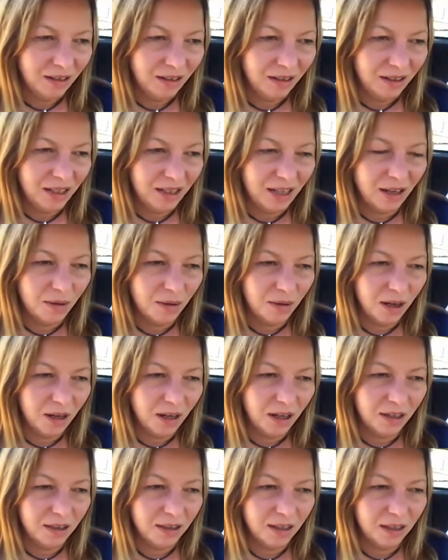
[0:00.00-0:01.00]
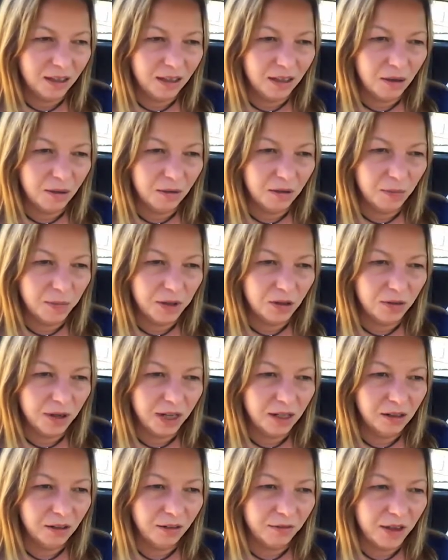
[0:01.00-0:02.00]
yeah, I think the, the
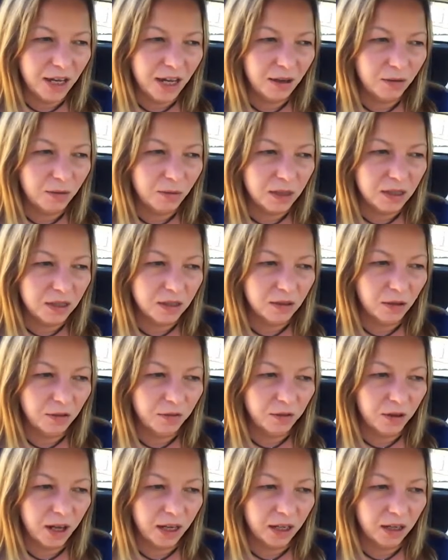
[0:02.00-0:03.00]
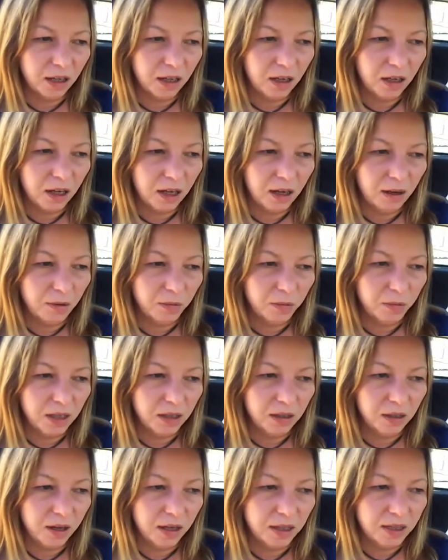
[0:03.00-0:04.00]
betrayal of that was sort of like uh,
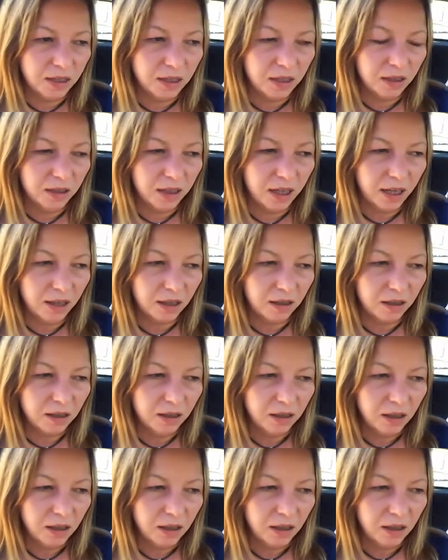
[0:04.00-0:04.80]
realizing that